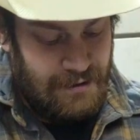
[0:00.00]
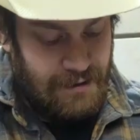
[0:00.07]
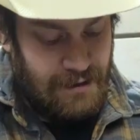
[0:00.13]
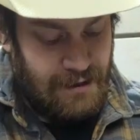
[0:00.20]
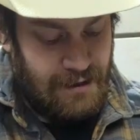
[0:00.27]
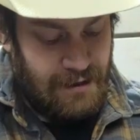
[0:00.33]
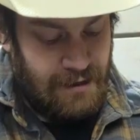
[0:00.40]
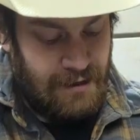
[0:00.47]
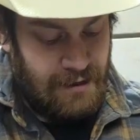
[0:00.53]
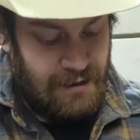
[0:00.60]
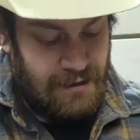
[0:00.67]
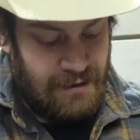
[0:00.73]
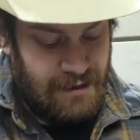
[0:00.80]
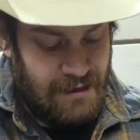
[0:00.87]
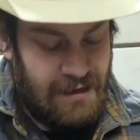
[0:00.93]

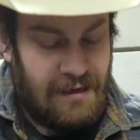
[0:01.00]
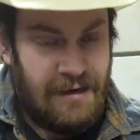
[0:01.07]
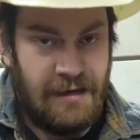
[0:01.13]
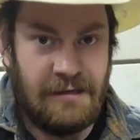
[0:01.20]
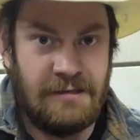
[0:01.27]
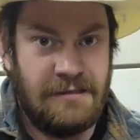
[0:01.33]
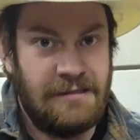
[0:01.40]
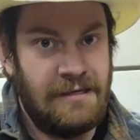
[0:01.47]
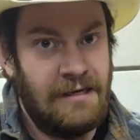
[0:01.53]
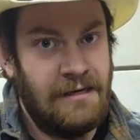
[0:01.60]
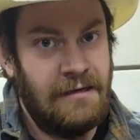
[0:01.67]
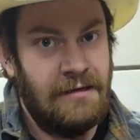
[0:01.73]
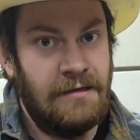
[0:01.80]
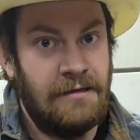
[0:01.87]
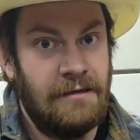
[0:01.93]
and it has
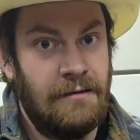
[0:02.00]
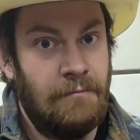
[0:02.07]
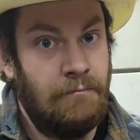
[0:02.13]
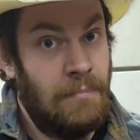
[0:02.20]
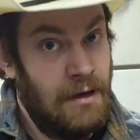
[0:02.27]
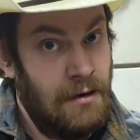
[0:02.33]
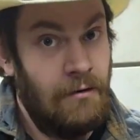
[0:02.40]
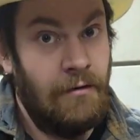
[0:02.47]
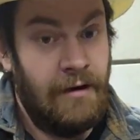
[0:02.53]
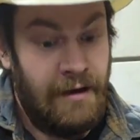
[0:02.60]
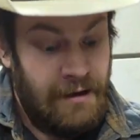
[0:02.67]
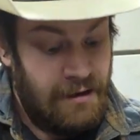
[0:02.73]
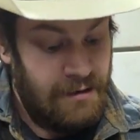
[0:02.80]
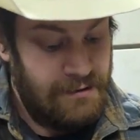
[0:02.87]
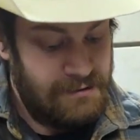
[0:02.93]
seen better
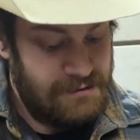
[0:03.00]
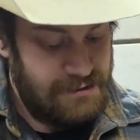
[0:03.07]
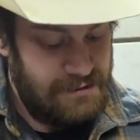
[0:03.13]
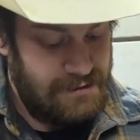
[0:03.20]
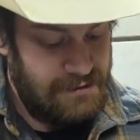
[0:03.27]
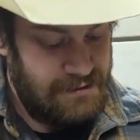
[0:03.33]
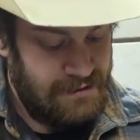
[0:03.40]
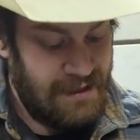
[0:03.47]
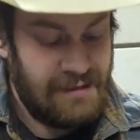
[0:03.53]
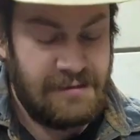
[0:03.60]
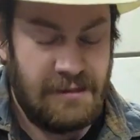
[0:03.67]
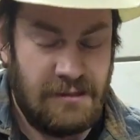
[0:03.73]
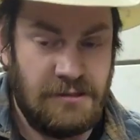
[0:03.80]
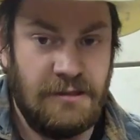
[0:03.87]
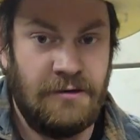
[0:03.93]
days. That's
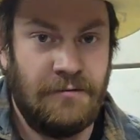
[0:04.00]
actually a